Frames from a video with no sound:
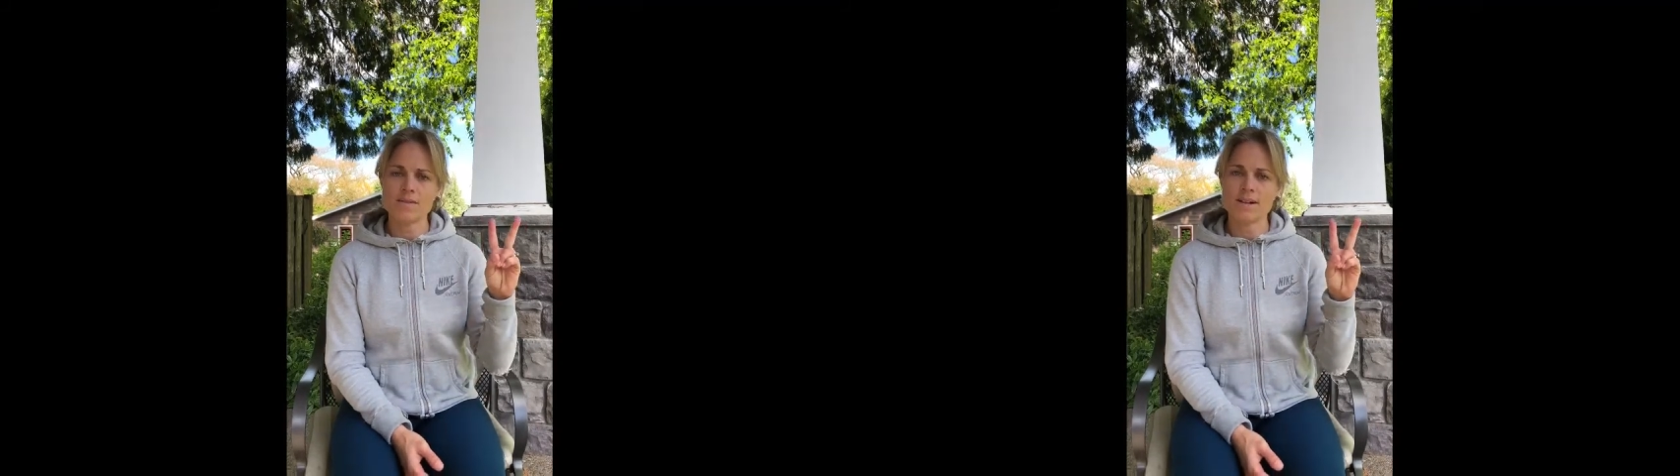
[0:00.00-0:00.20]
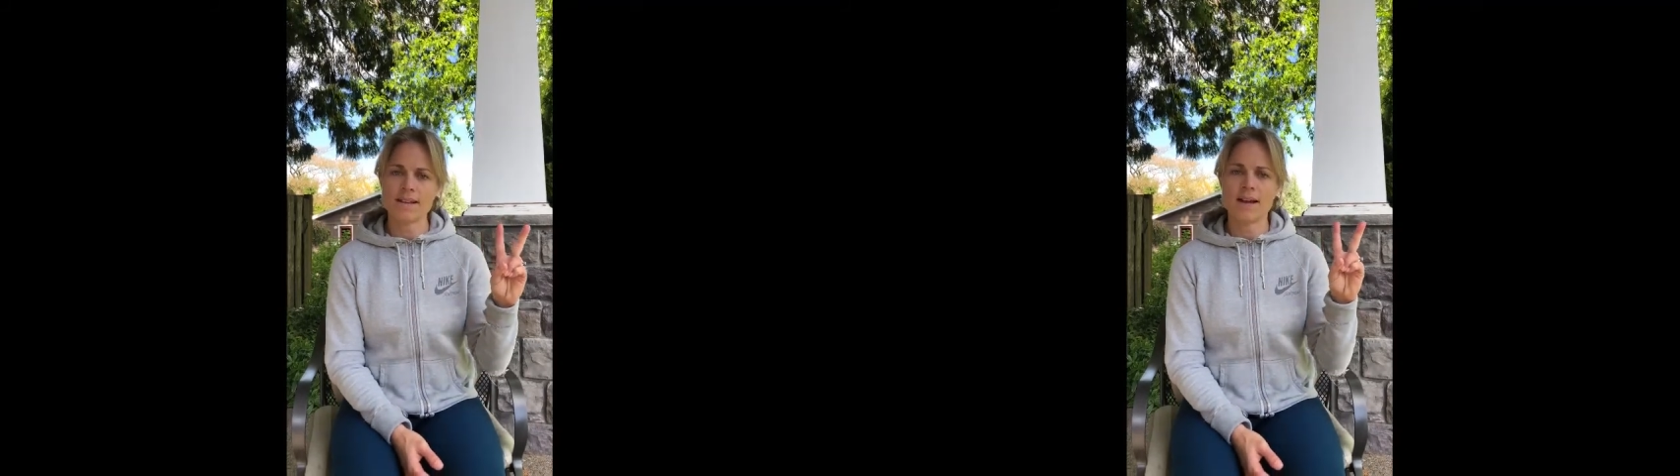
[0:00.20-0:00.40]

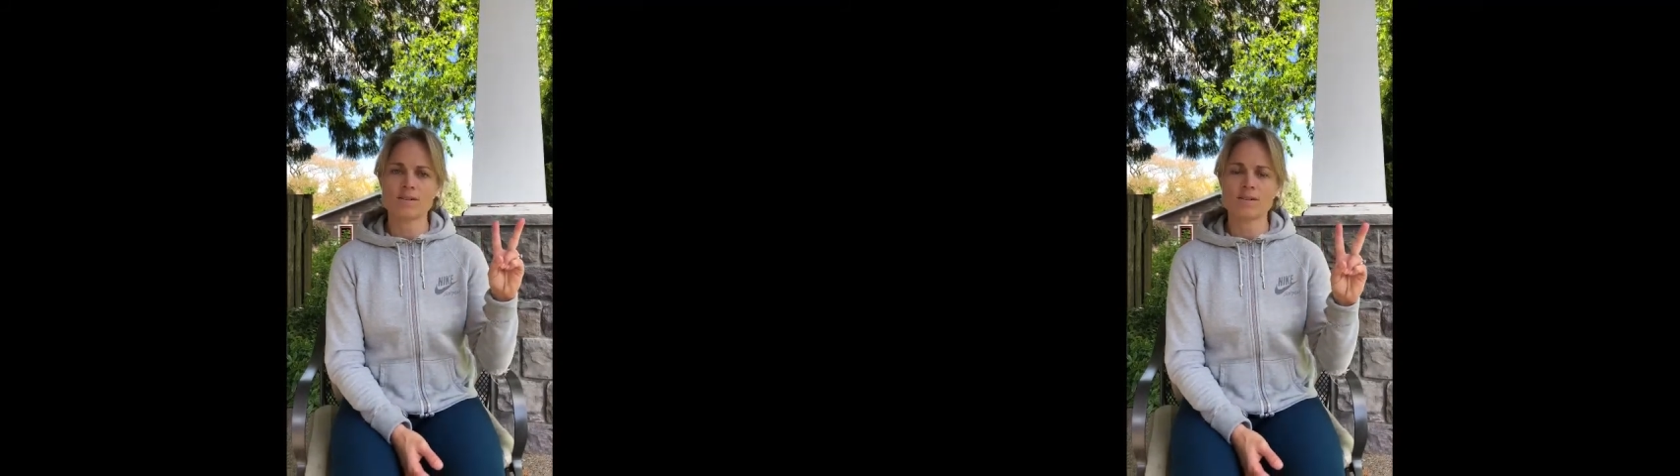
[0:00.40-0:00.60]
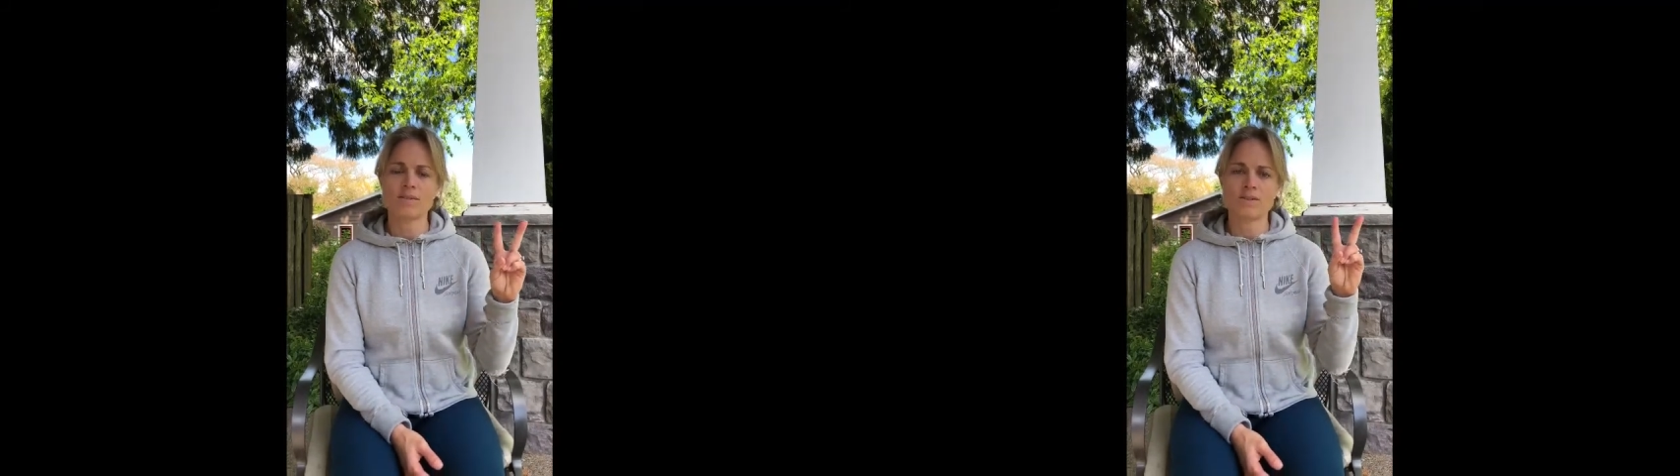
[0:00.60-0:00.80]
a
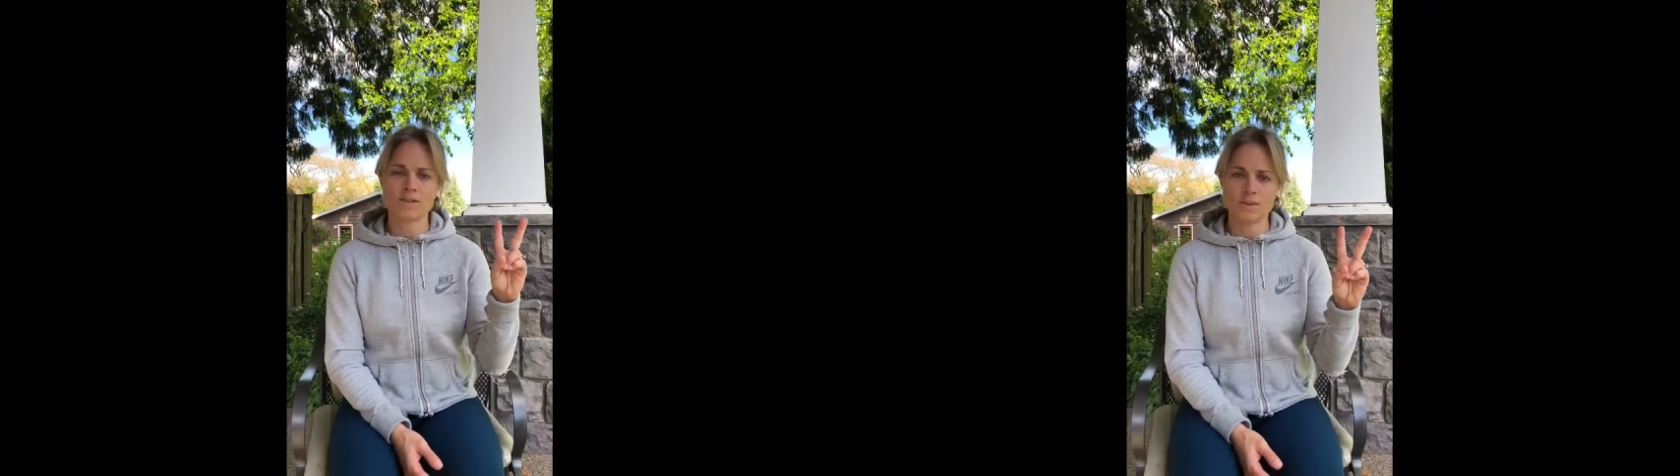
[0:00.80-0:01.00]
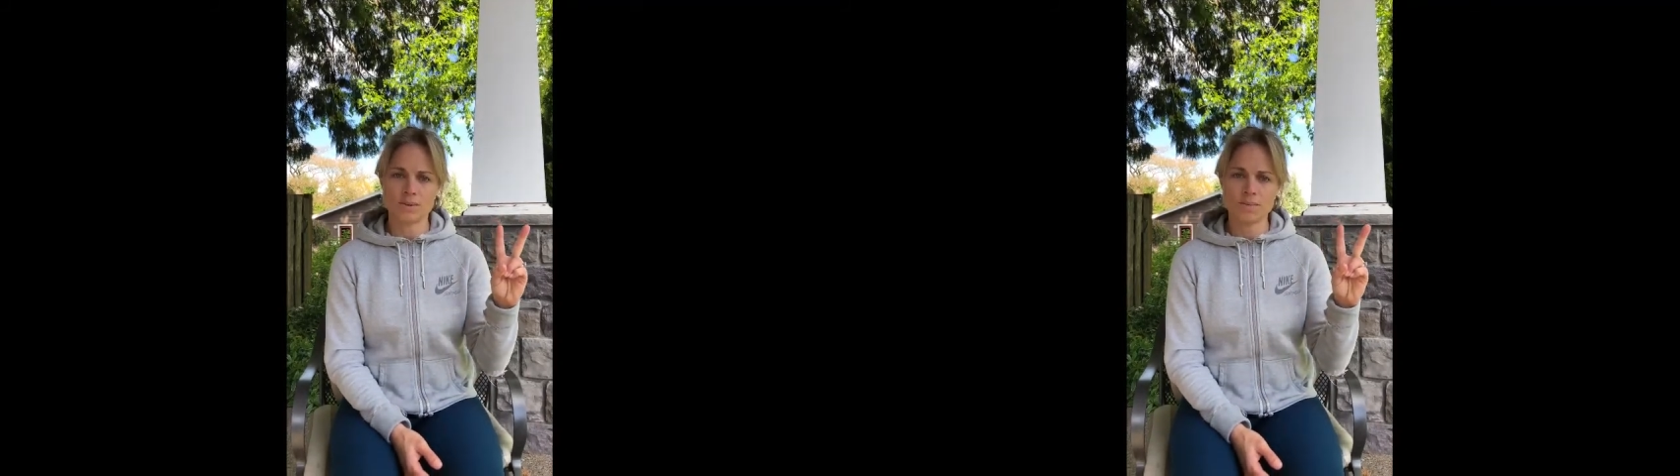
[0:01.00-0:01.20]
count of
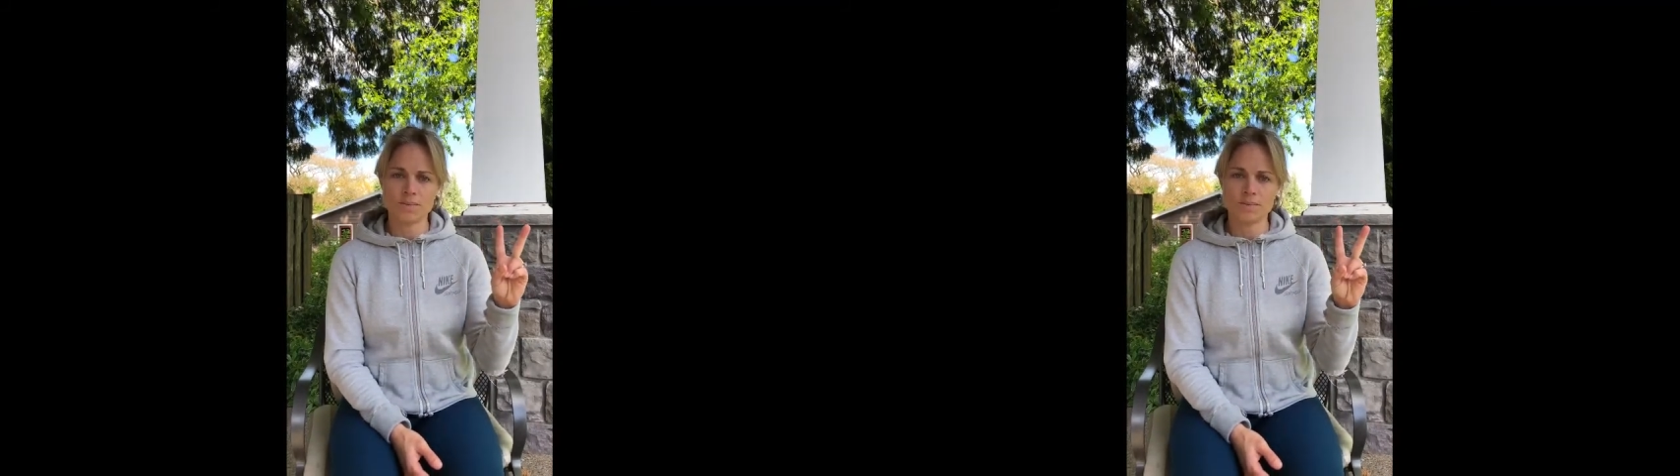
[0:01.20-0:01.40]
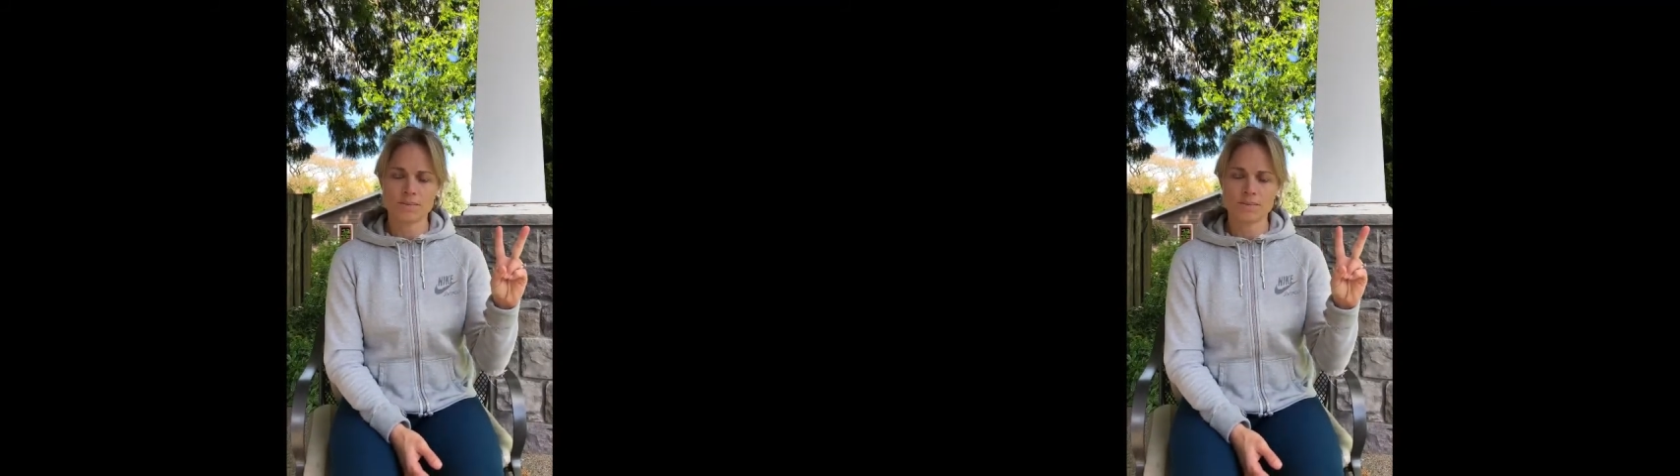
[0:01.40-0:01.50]
2.